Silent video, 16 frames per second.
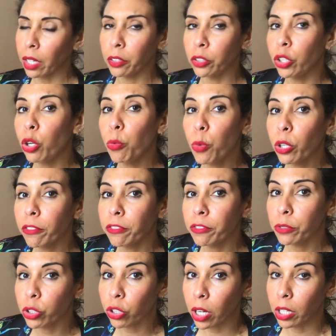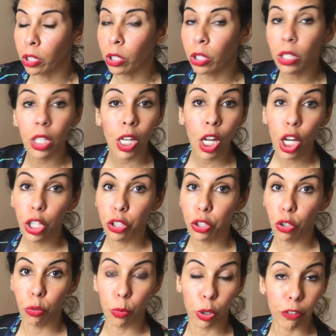No more struggle,
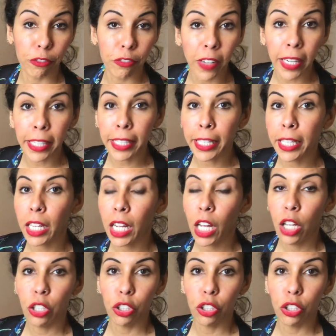no more fighting,